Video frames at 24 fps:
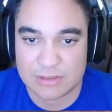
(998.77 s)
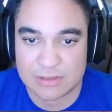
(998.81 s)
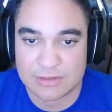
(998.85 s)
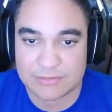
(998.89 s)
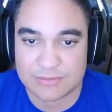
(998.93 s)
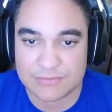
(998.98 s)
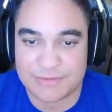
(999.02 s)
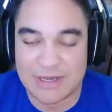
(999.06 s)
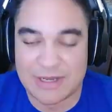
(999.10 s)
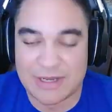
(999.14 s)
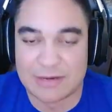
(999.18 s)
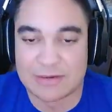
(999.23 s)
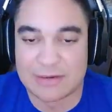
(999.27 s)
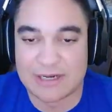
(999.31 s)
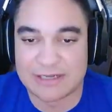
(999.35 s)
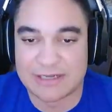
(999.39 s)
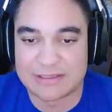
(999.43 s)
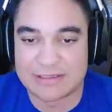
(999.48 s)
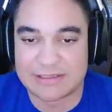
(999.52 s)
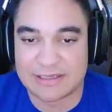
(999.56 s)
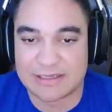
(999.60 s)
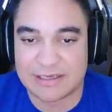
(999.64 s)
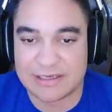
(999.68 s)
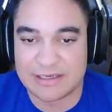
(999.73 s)
Now, I
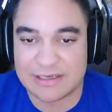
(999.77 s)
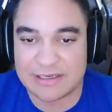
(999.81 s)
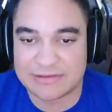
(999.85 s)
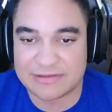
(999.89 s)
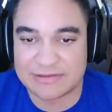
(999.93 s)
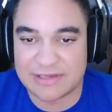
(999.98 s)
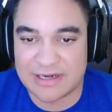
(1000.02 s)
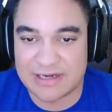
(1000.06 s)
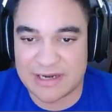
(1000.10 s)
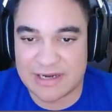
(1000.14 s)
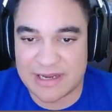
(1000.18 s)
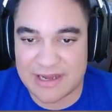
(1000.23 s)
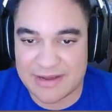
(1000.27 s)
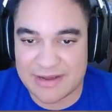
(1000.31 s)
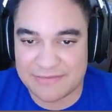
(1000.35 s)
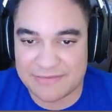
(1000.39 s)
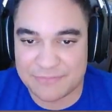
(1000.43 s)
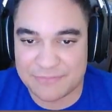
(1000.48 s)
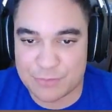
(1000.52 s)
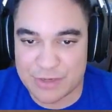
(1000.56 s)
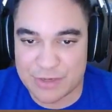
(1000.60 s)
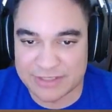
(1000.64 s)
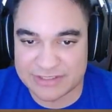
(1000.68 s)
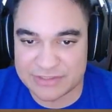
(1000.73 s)
get that I
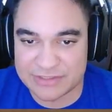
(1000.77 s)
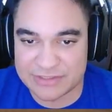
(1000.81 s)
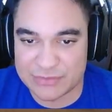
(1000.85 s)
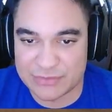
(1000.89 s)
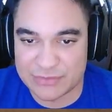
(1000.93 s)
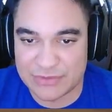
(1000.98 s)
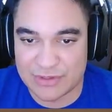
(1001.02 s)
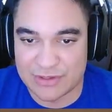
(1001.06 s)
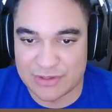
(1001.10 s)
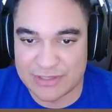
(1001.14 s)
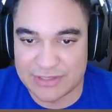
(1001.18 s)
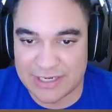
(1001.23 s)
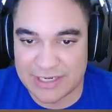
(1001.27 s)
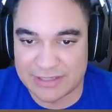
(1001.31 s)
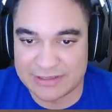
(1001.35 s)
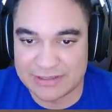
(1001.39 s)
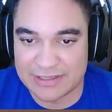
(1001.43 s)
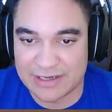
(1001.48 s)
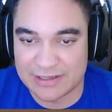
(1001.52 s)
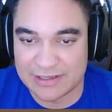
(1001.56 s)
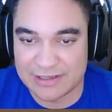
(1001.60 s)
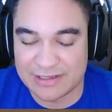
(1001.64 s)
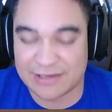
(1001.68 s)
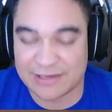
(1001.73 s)
have practiced with the
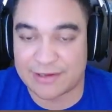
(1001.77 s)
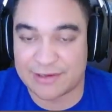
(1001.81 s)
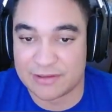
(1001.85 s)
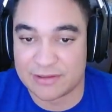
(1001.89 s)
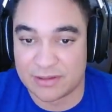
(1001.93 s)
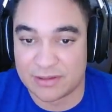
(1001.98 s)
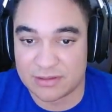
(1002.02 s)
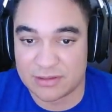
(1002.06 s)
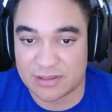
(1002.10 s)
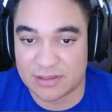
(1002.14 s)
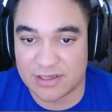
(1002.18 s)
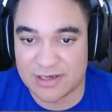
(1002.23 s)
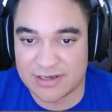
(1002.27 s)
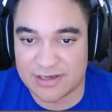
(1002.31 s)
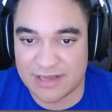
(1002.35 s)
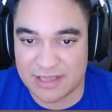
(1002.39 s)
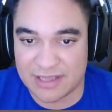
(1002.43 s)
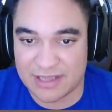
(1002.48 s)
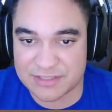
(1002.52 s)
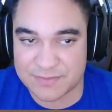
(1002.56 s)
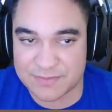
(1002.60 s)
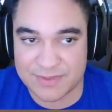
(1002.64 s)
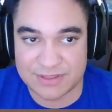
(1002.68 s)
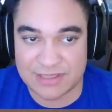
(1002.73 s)
R99 like a lot.
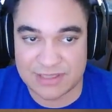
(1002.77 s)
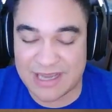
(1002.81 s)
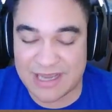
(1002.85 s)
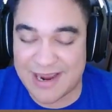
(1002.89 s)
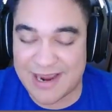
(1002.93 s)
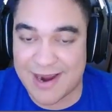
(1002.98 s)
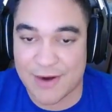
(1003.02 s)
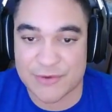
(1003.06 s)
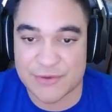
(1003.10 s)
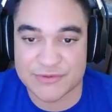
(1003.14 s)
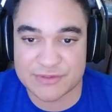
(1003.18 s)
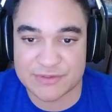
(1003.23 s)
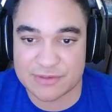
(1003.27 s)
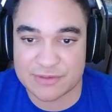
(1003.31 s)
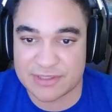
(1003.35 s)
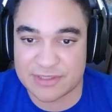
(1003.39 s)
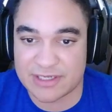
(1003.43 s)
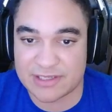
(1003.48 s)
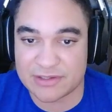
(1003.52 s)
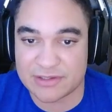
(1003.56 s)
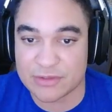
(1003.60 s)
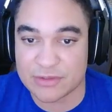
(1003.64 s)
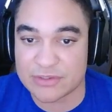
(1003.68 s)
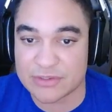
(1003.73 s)
I spent hours on
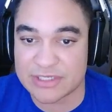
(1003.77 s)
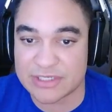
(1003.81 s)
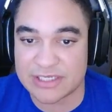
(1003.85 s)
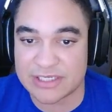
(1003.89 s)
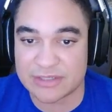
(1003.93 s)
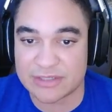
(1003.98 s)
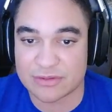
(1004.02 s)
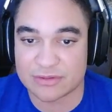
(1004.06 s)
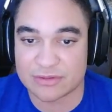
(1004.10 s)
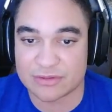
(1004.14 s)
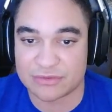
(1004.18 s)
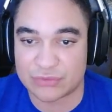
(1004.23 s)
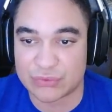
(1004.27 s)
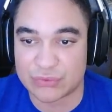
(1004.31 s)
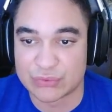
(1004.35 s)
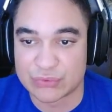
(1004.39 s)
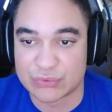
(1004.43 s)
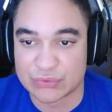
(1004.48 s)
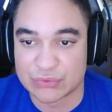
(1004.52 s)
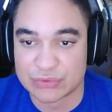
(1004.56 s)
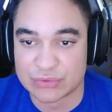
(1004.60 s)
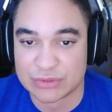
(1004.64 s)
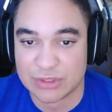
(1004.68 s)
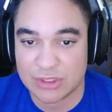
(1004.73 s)
end on here in
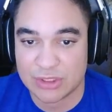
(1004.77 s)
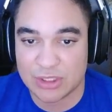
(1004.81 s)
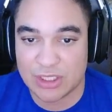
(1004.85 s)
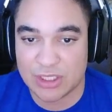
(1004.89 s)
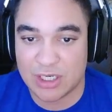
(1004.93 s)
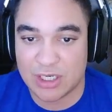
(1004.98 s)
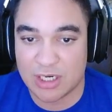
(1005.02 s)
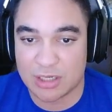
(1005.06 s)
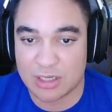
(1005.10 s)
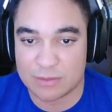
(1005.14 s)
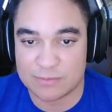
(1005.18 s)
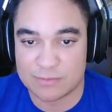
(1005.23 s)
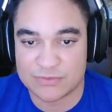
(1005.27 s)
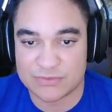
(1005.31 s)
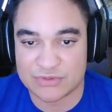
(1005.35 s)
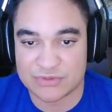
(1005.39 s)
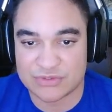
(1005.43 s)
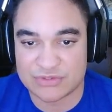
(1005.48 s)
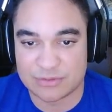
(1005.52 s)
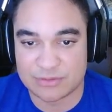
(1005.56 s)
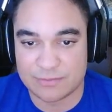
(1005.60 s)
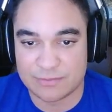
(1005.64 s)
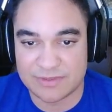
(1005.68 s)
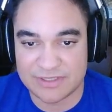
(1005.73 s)
total, so it's a
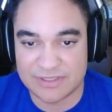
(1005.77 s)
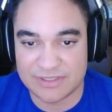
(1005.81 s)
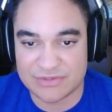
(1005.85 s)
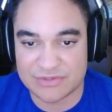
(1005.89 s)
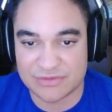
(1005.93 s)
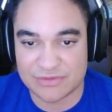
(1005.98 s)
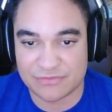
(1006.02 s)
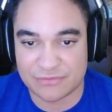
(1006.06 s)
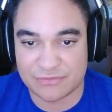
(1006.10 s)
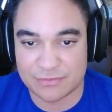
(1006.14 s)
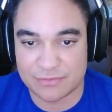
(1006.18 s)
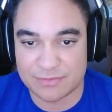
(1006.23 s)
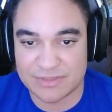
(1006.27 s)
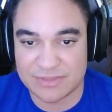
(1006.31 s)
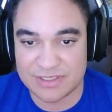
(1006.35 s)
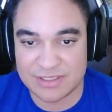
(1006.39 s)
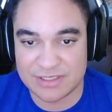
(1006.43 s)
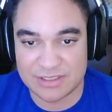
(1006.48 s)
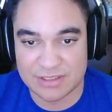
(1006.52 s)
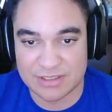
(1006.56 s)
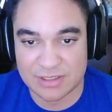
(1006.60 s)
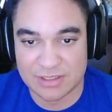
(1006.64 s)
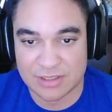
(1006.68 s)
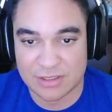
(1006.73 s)
little bit easier for
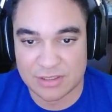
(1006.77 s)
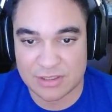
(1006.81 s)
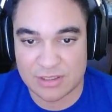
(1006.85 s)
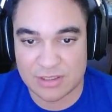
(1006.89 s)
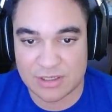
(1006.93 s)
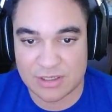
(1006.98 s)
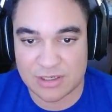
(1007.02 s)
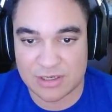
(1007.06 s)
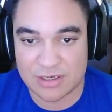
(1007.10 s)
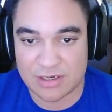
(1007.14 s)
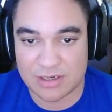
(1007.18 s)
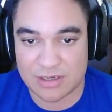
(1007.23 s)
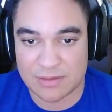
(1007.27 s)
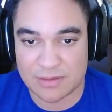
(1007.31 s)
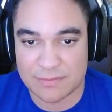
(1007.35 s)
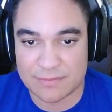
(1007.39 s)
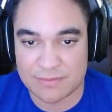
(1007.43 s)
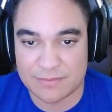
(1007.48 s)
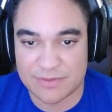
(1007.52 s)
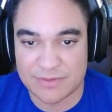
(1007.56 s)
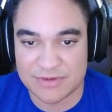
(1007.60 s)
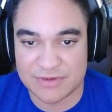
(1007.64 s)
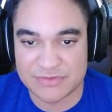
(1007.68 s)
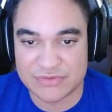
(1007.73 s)
me.
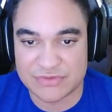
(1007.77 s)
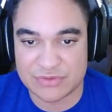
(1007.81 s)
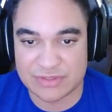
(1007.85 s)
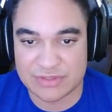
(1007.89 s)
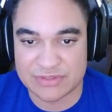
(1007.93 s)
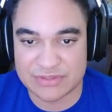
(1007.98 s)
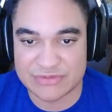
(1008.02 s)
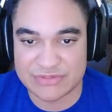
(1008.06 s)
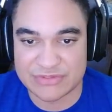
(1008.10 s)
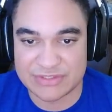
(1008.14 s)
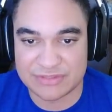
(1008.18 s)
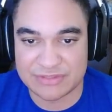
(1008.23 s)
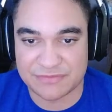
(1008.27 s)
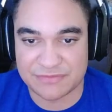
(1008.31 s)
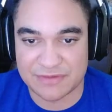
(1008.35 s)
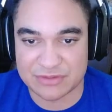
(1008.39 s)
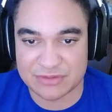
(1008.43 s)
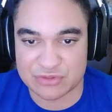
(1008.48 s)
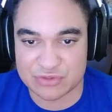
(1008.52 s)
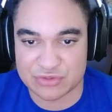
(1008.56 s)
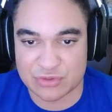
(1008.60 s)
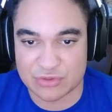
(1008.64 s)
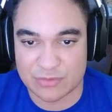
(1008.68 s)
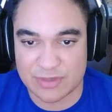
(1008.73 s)
But as you can see, if I
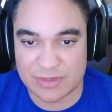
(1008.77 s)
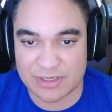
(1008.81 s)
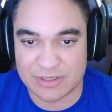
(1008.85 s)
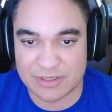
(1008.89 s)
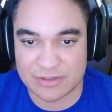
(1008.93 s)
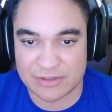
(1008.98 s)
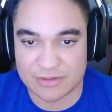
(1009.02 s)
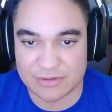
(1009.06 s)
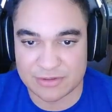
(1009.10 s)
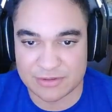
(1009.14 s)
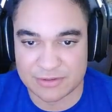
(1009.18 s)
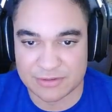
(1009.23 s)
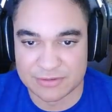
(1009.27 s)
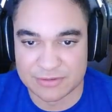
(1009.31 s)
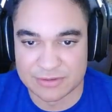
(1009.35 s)
just go over here,